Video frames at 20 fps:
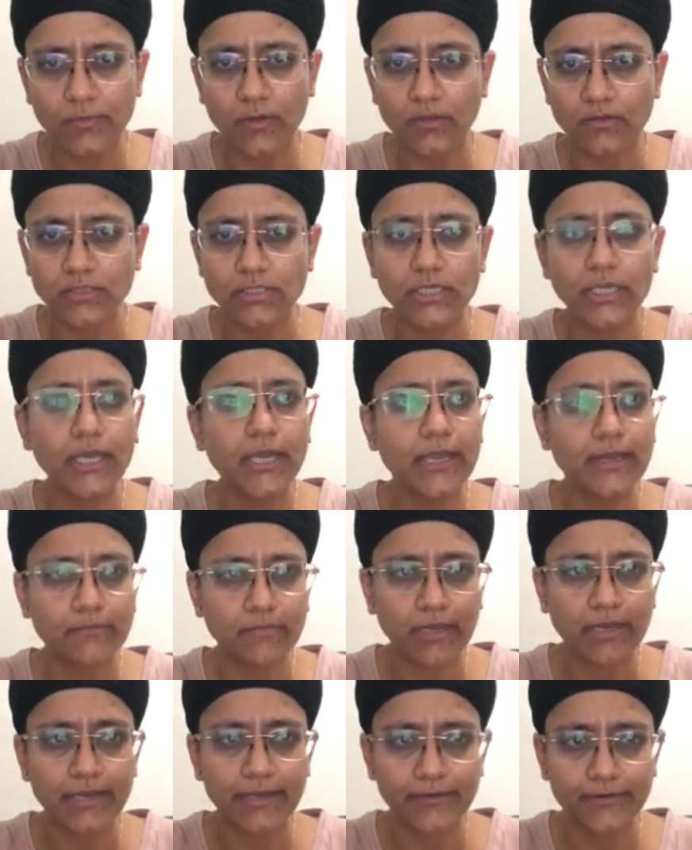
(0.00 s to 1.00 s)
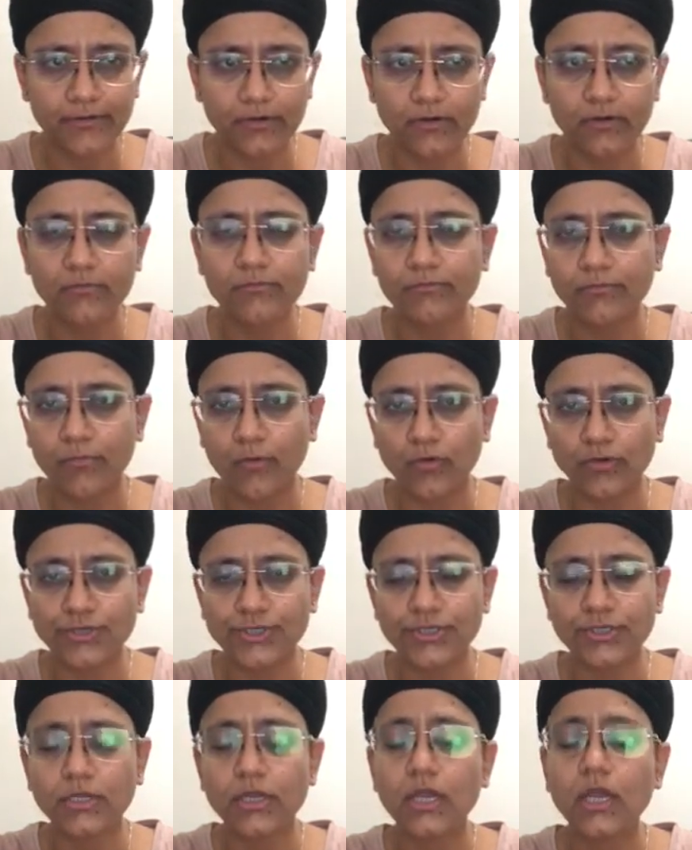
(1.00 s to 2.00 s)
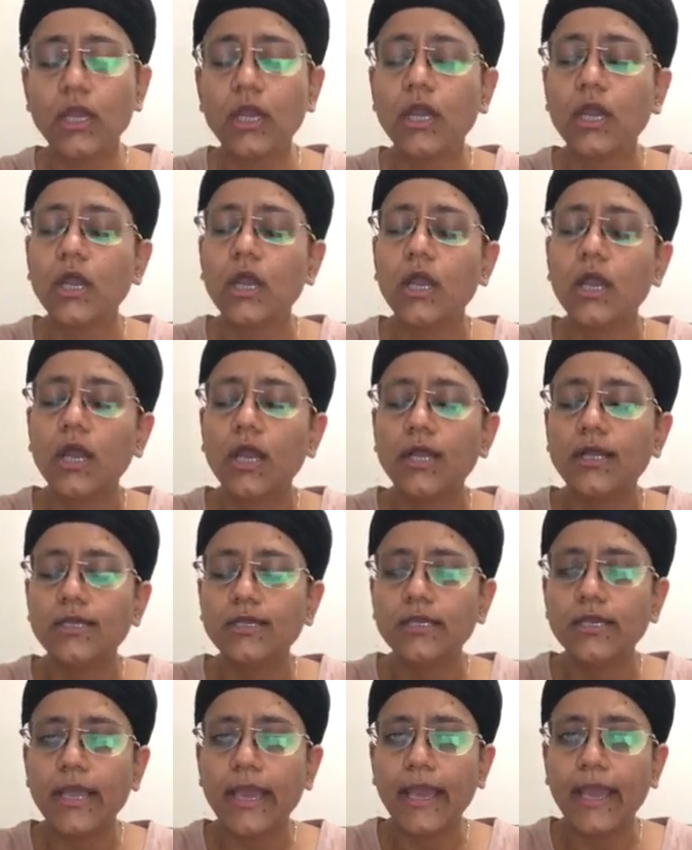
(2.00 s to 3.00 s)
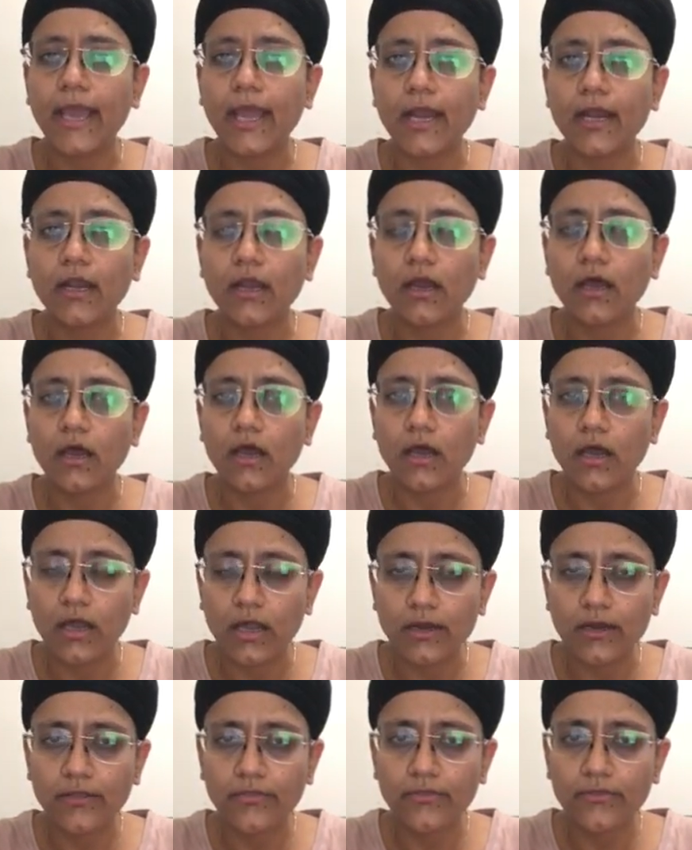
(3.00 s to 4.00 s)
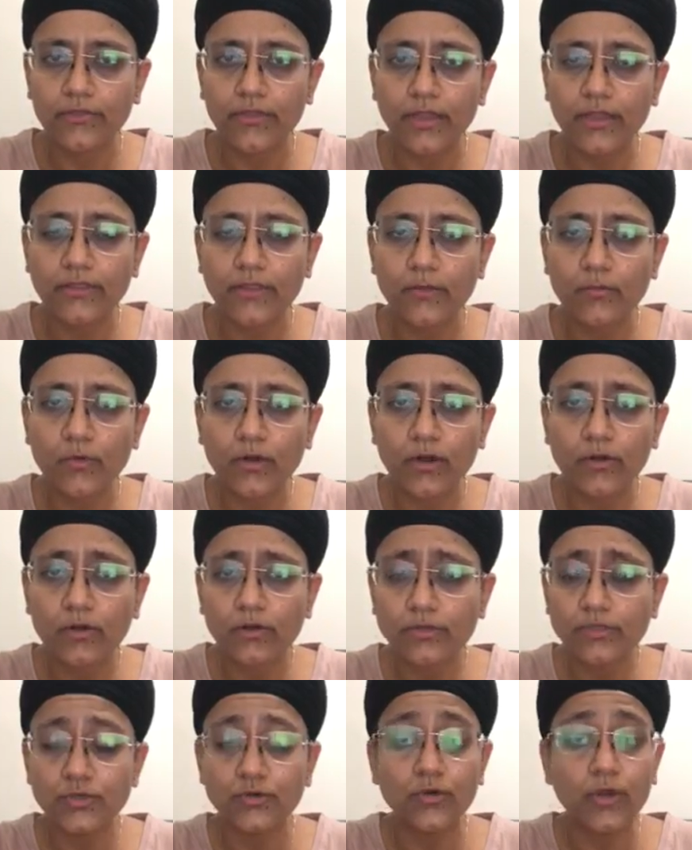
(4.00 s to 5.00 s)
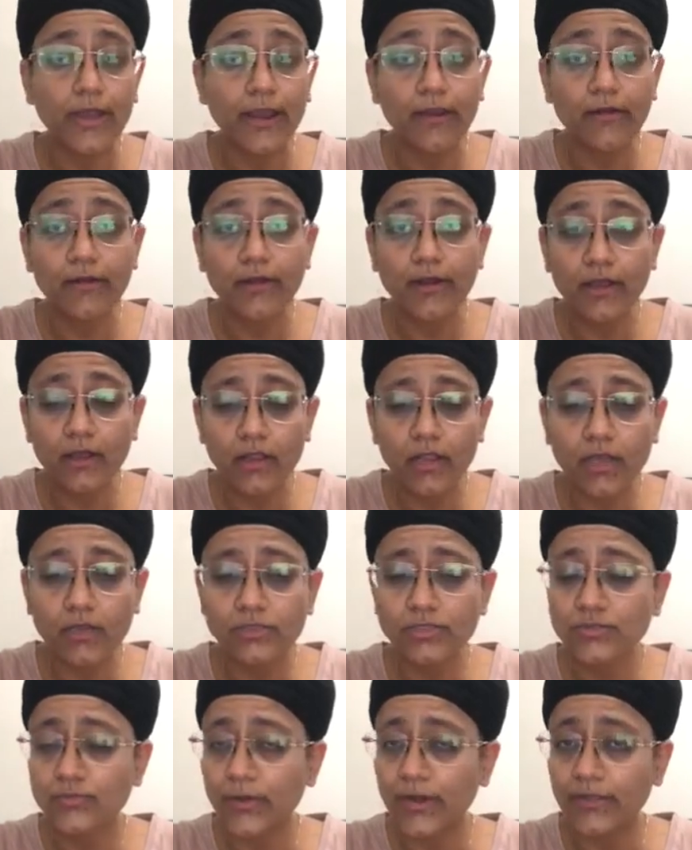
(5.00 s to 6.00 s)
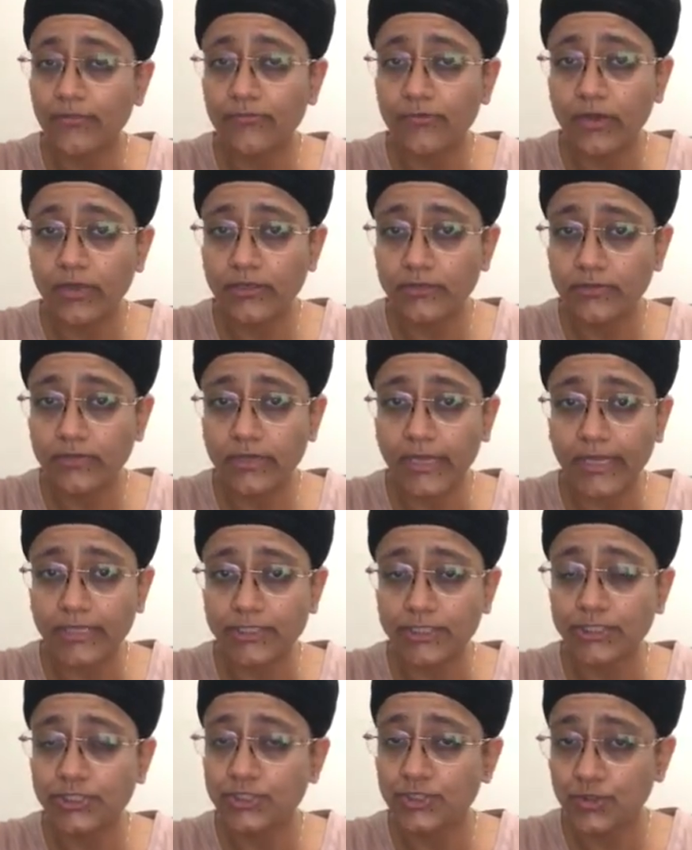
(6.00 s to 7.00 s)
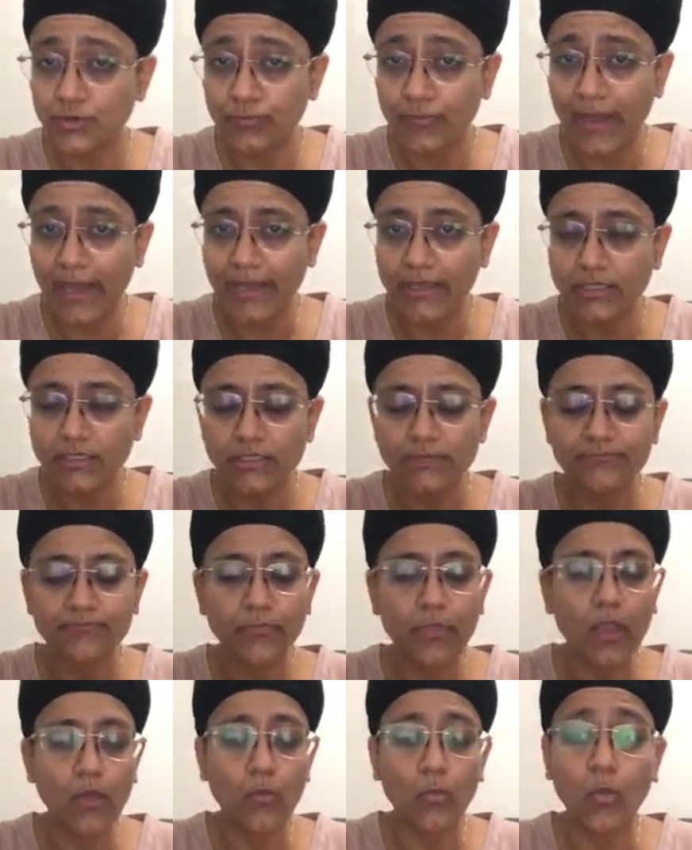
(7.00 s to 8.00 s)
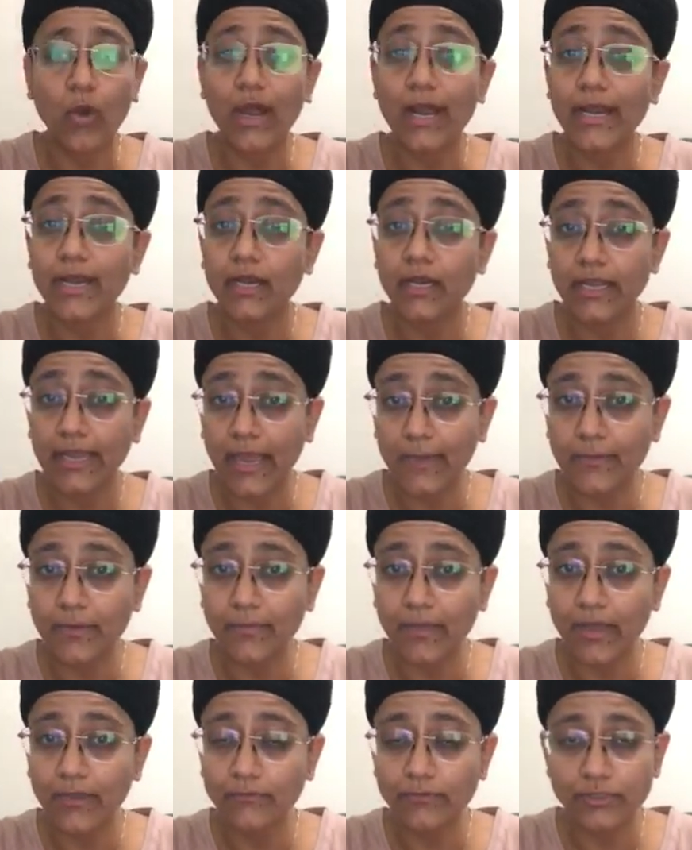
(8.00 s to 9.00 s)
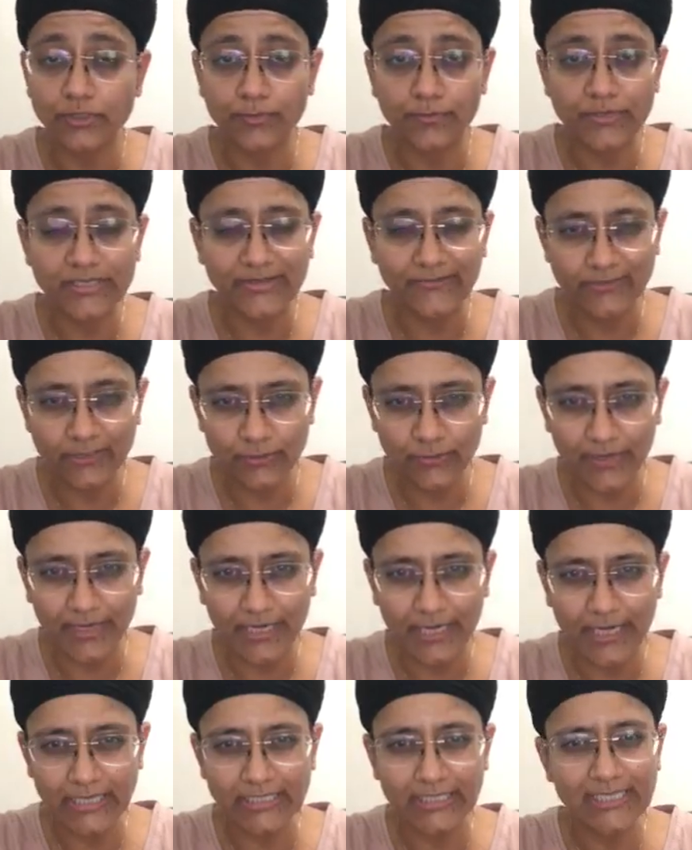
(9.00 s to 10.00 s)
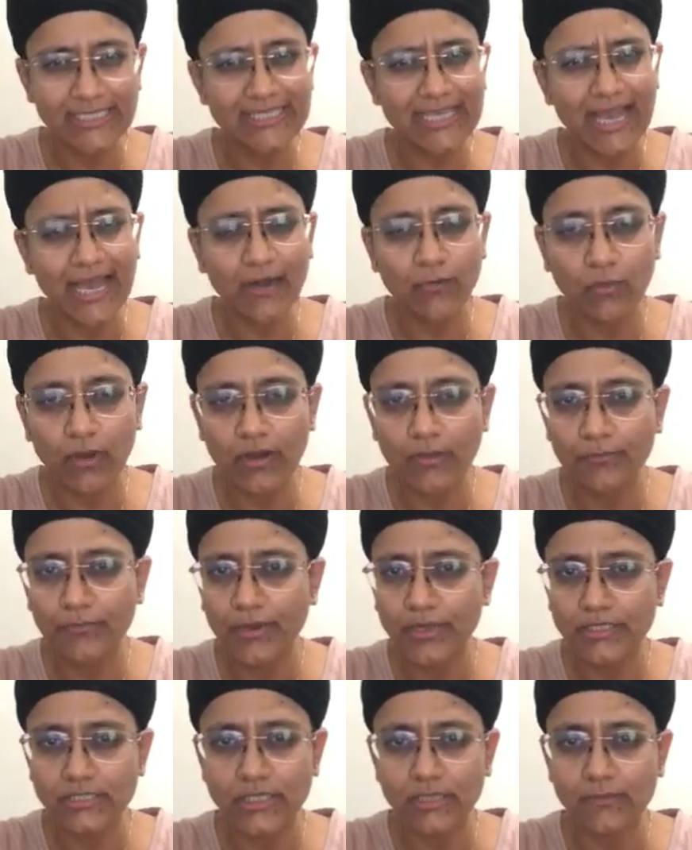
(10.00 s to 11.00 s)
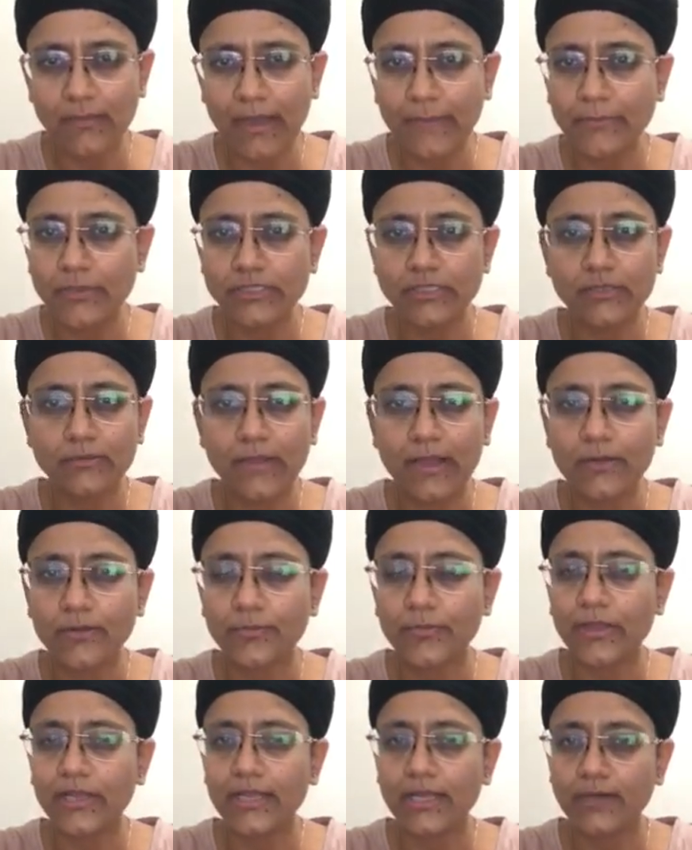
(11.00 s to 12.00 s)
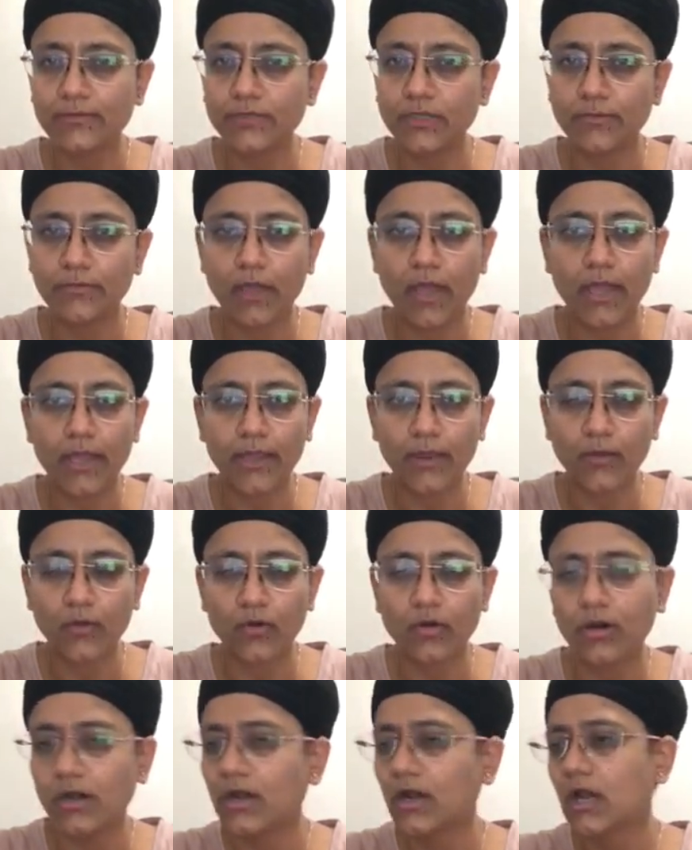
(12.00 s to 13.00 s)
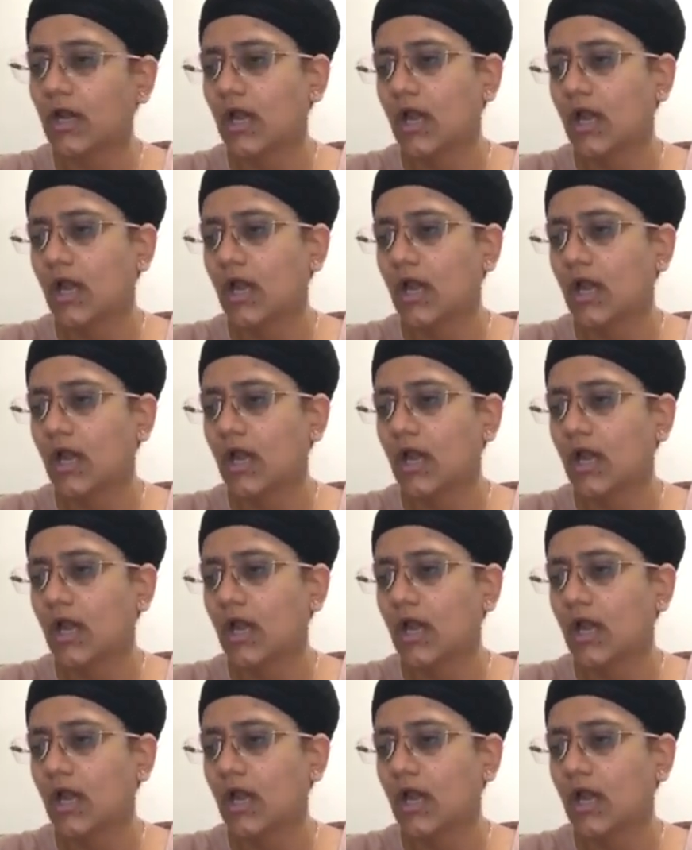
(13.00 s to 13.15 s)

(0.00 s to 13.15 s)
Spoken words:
policy in my later portion. And another thing they would, so Air India allows 23 kgs, two bags, one cabin bag, which would be 7 to 8 kgs, and one personal bag. Personal bag could be a laptop bag, your